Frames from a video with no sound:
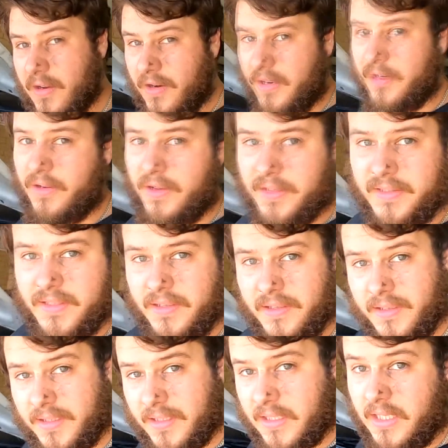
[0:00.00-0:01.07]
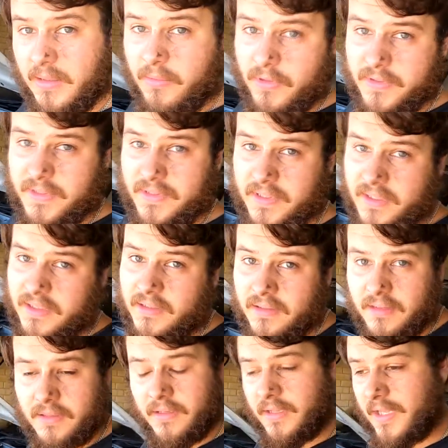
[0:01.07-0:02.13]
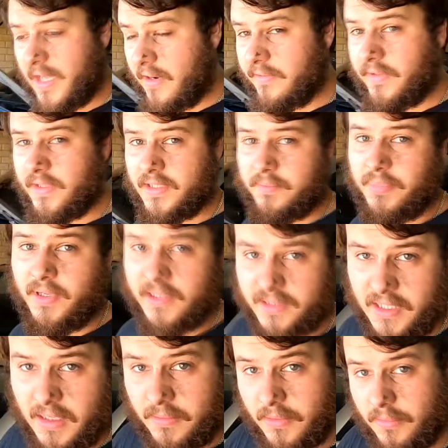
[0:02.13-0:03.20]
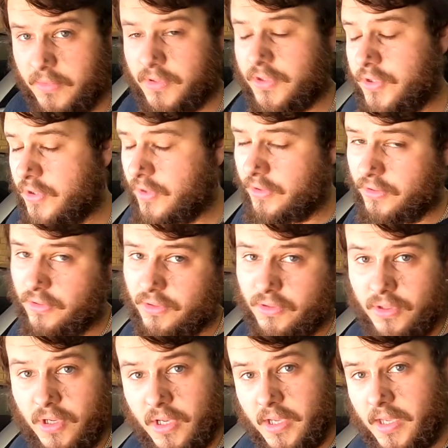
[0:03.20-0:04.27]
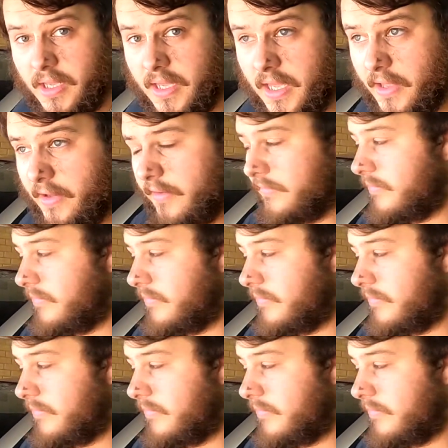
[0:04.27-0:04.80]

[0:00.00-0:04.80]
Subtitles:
Alright guys, gearbox is in, everything's plugged up. I'm going to show you how